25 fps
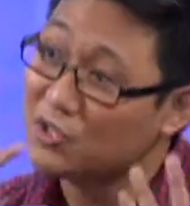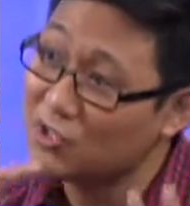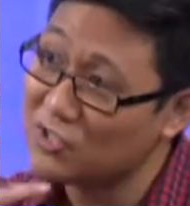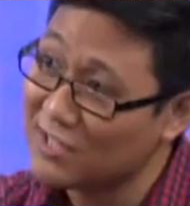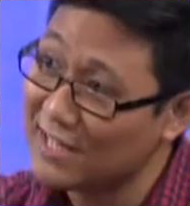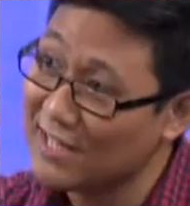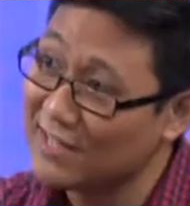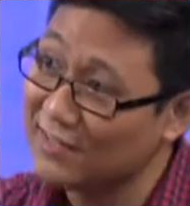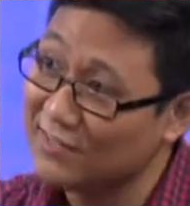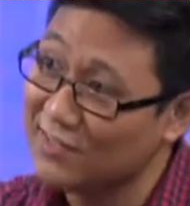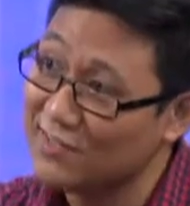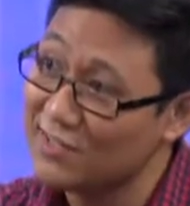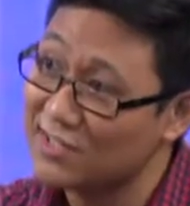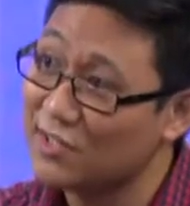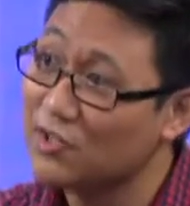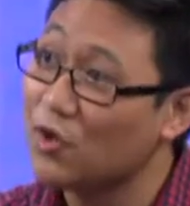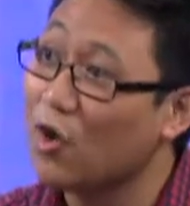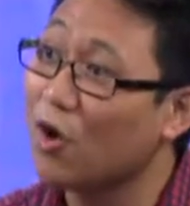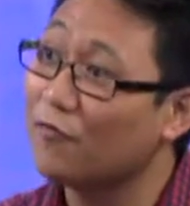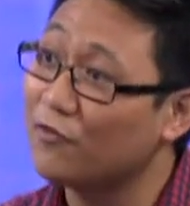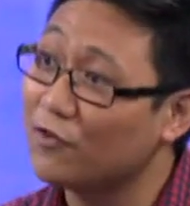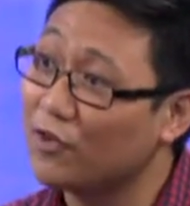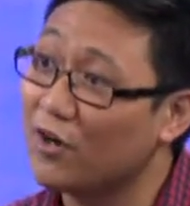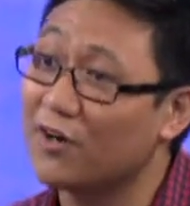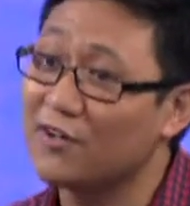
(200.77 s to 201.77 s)
centers, and
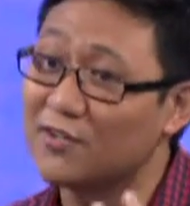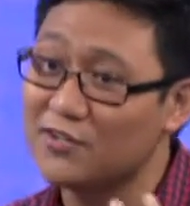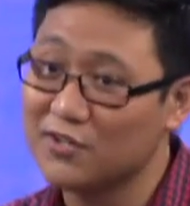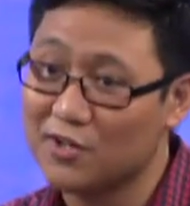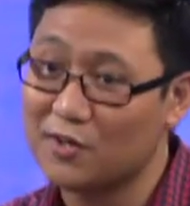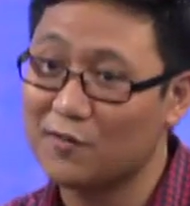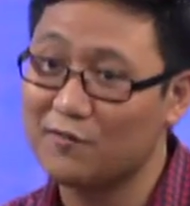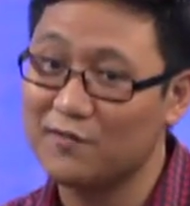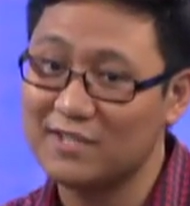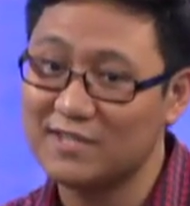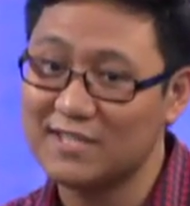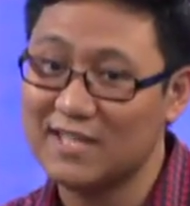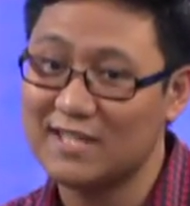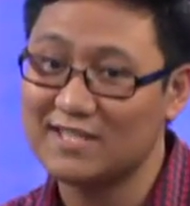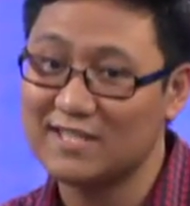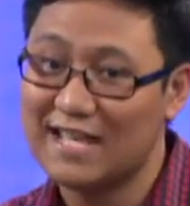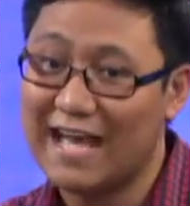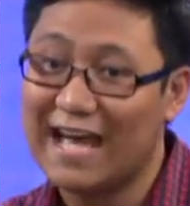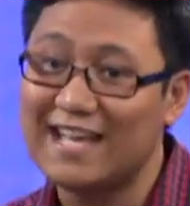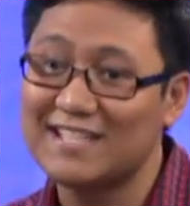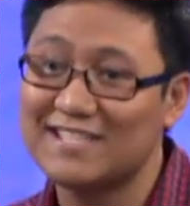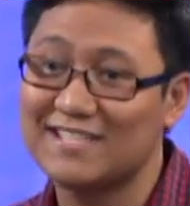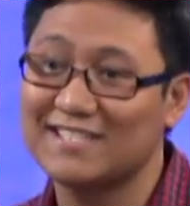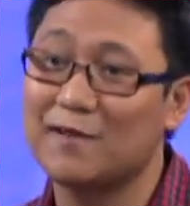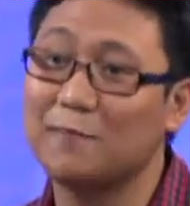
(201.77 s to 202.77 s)
offer our services
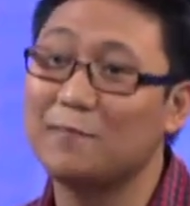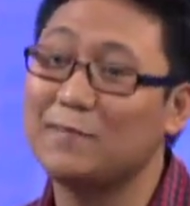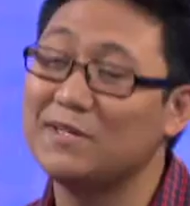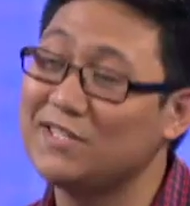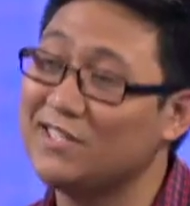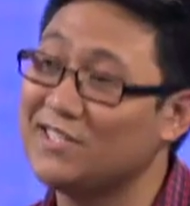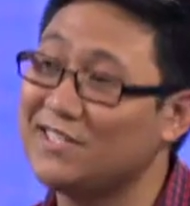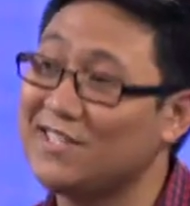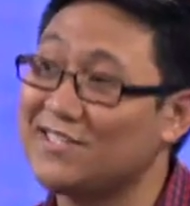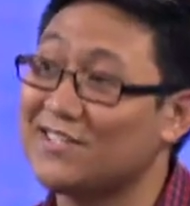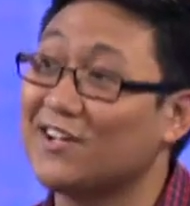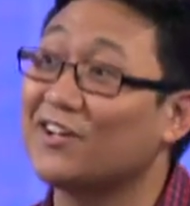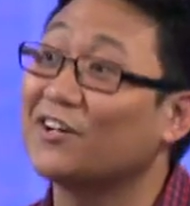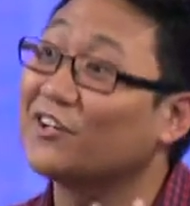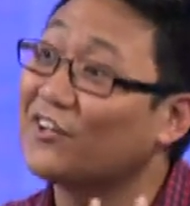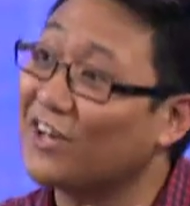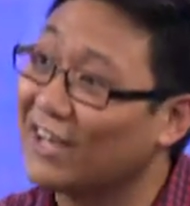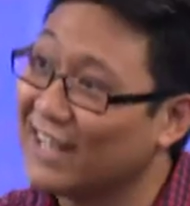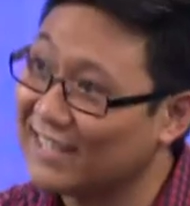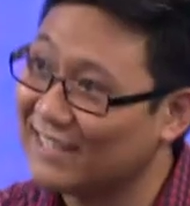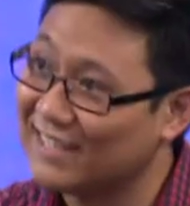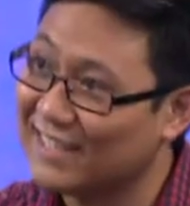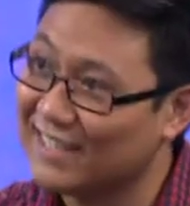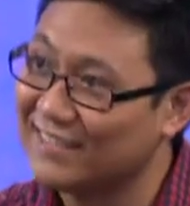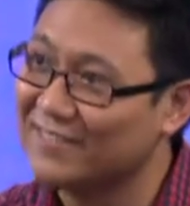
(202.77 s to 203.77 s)
as the businesses are
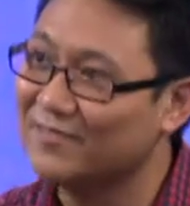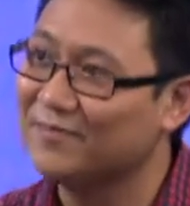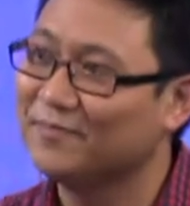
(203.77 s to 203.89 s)
created.